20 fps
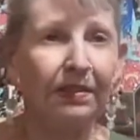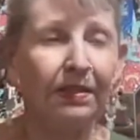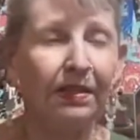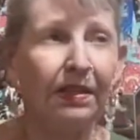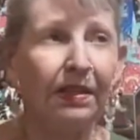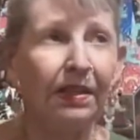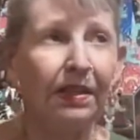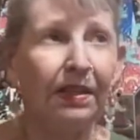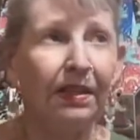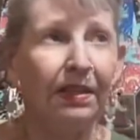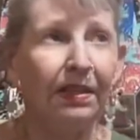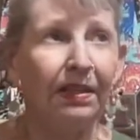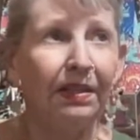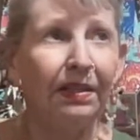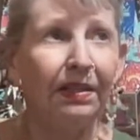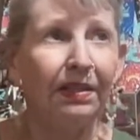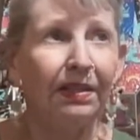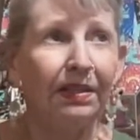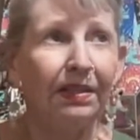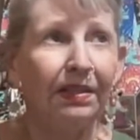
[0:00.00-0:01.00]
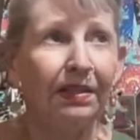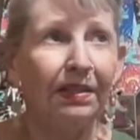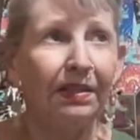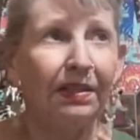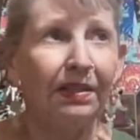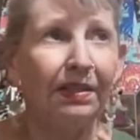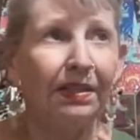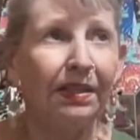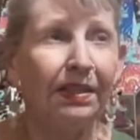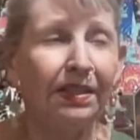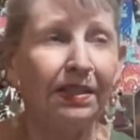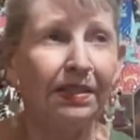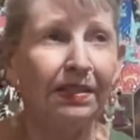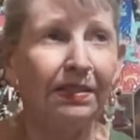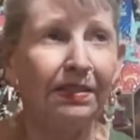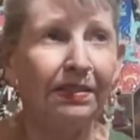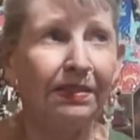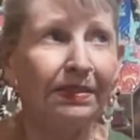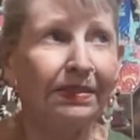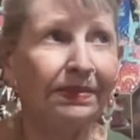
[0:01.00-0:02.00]

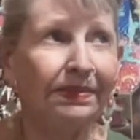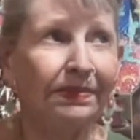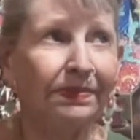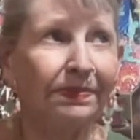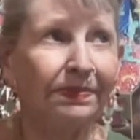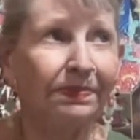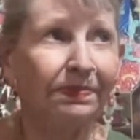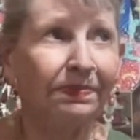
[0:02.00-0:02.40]
Nobody speaks.